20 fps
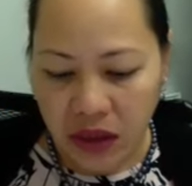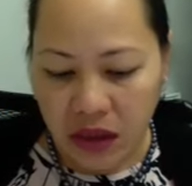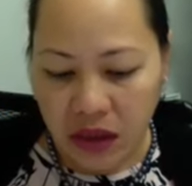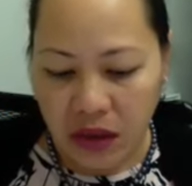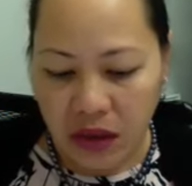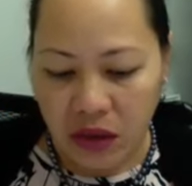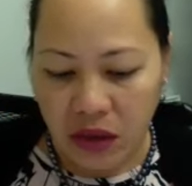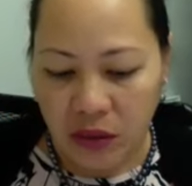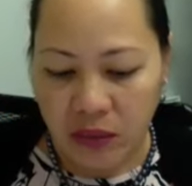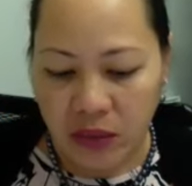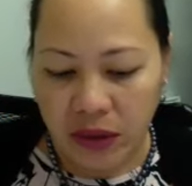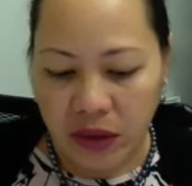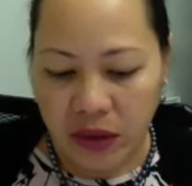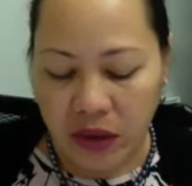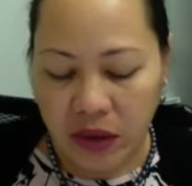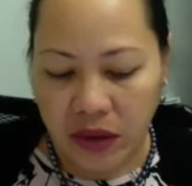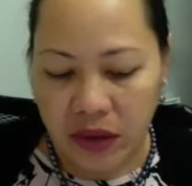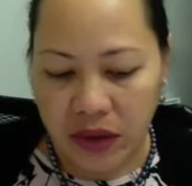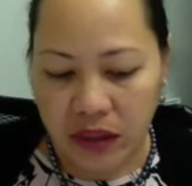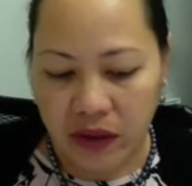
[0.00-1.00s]
you know,
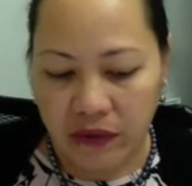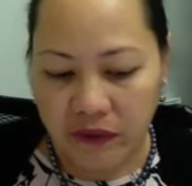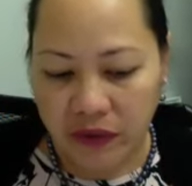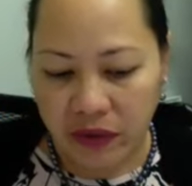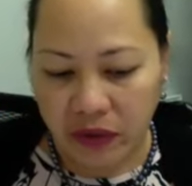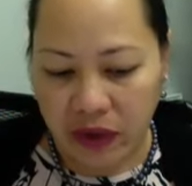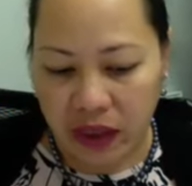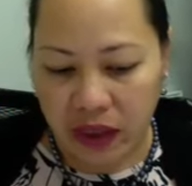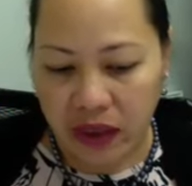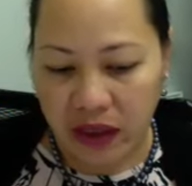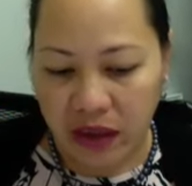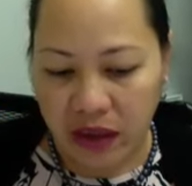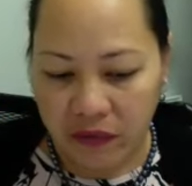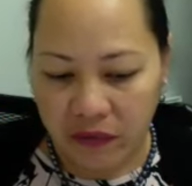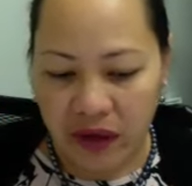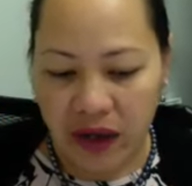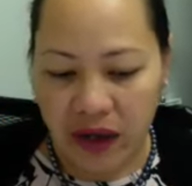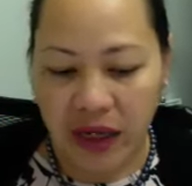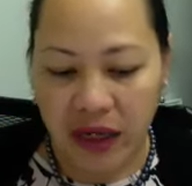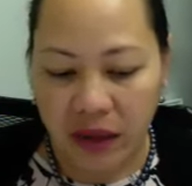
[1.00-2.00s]
because I feel like if
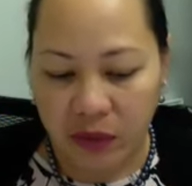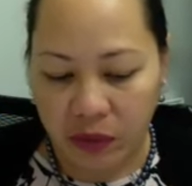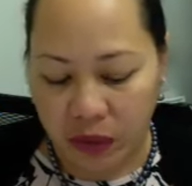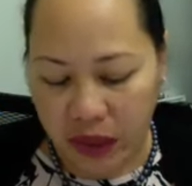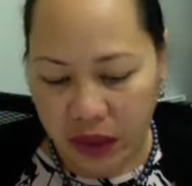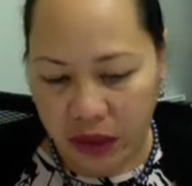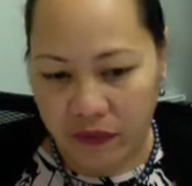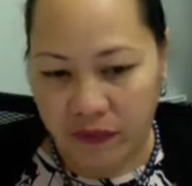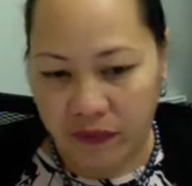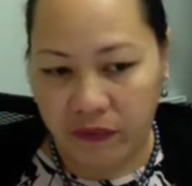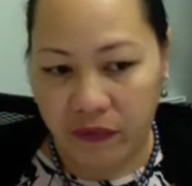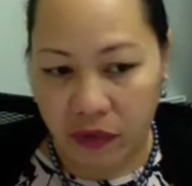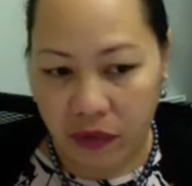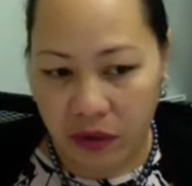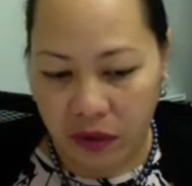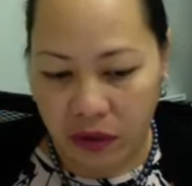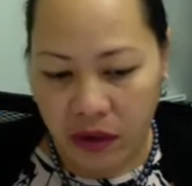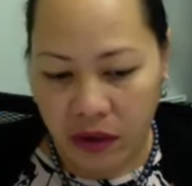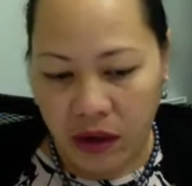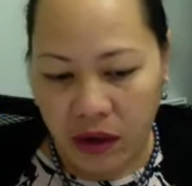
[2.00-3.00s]
I had waited
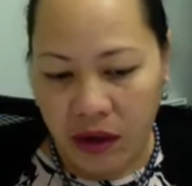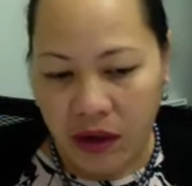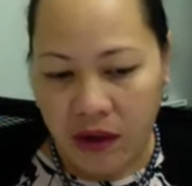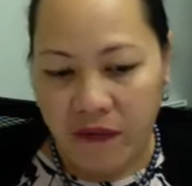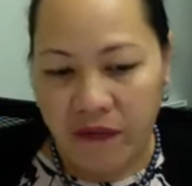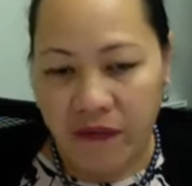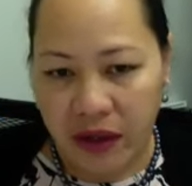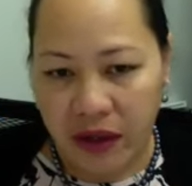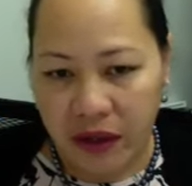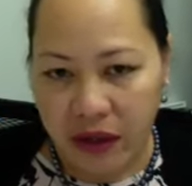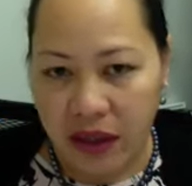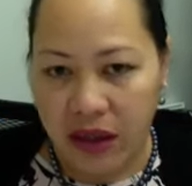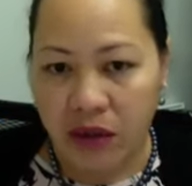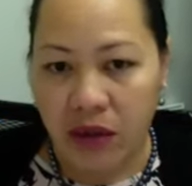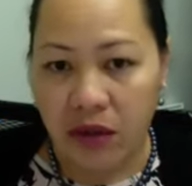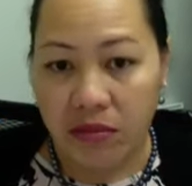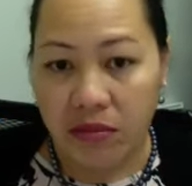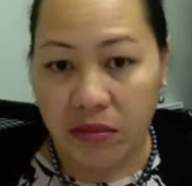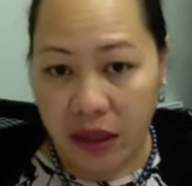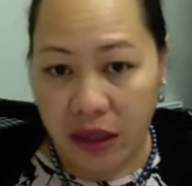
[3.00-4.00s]
for funding
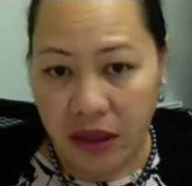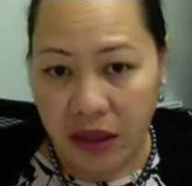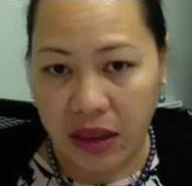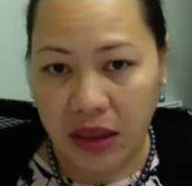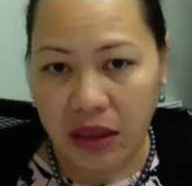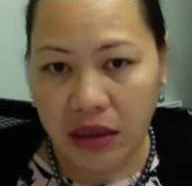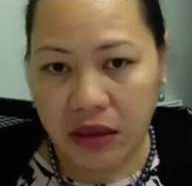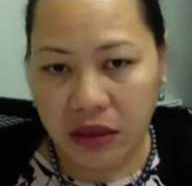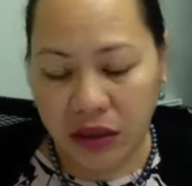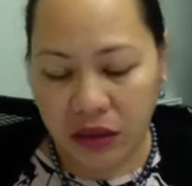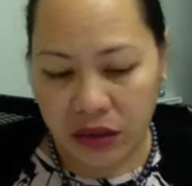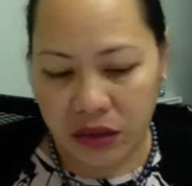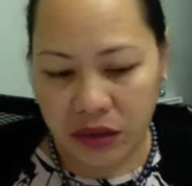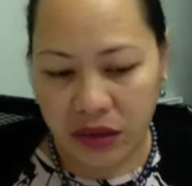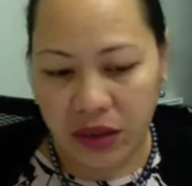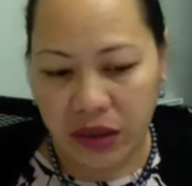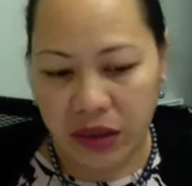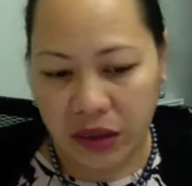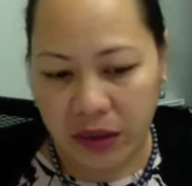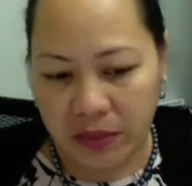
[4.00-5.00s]
or money to
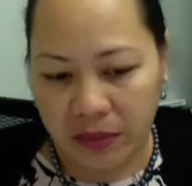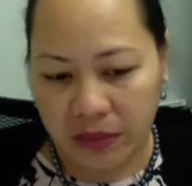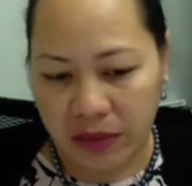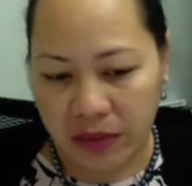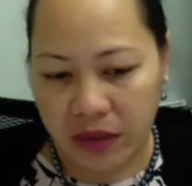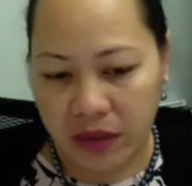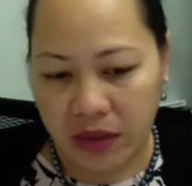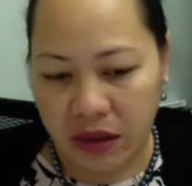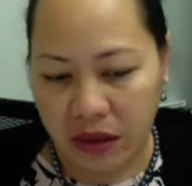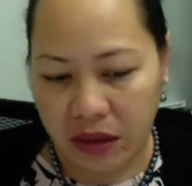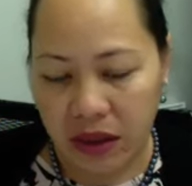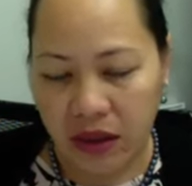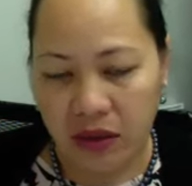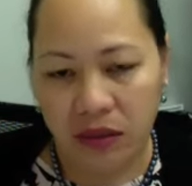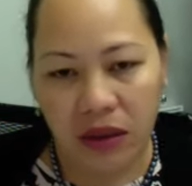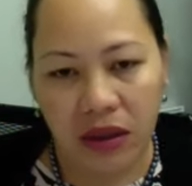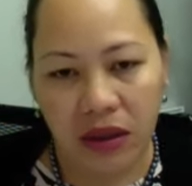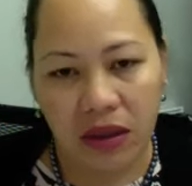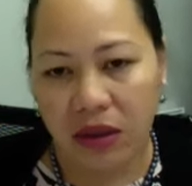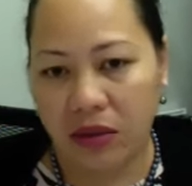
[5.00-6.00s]
start up the
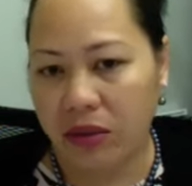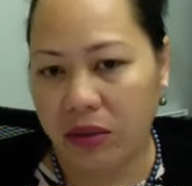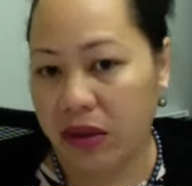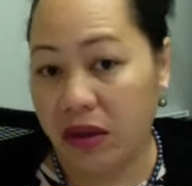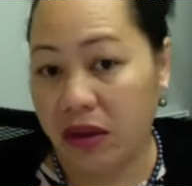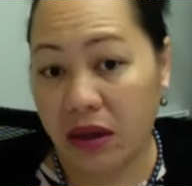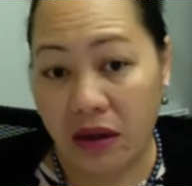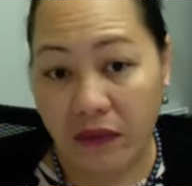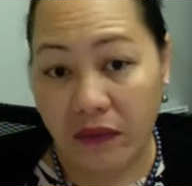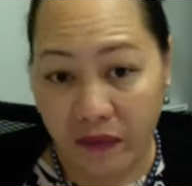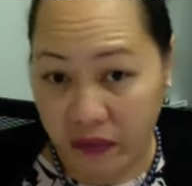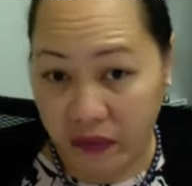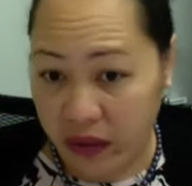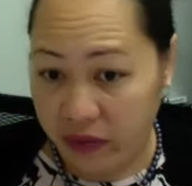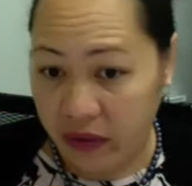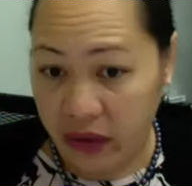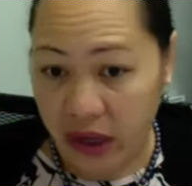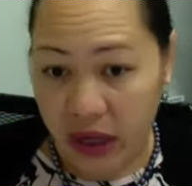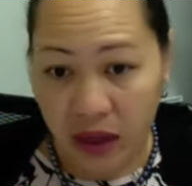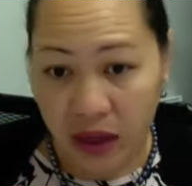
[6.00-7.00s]
network, it would
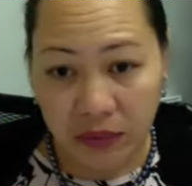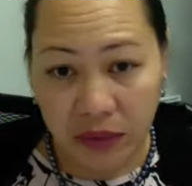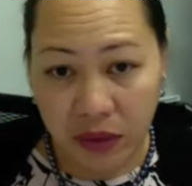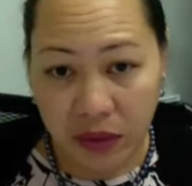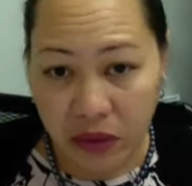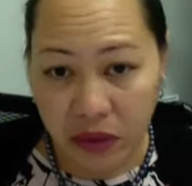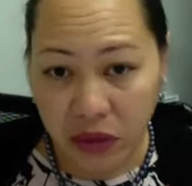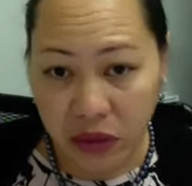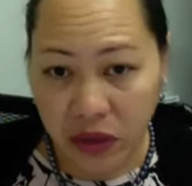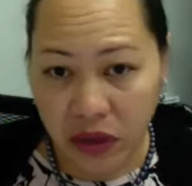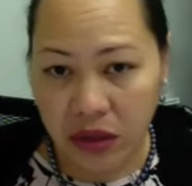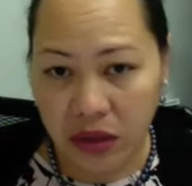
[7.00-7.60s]
never happened.